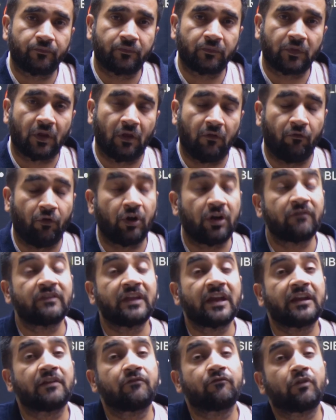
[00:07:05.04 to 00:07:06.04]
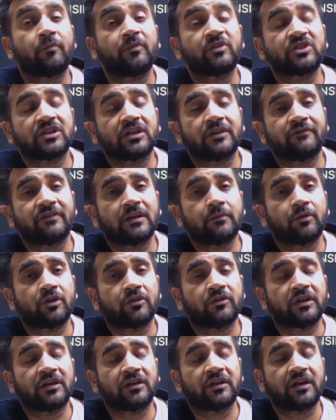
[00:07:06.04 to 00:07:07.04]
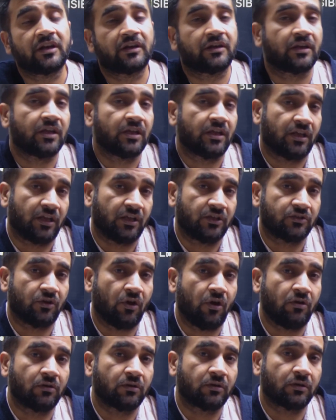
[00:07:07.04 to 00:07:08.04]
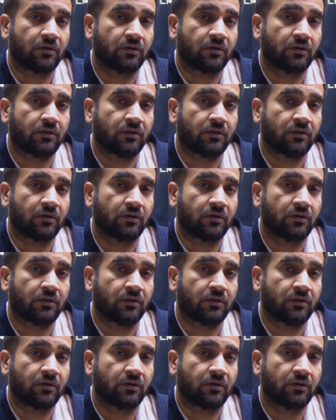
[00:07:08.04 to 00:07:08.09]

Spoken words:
What if that information available on the internet is wrong?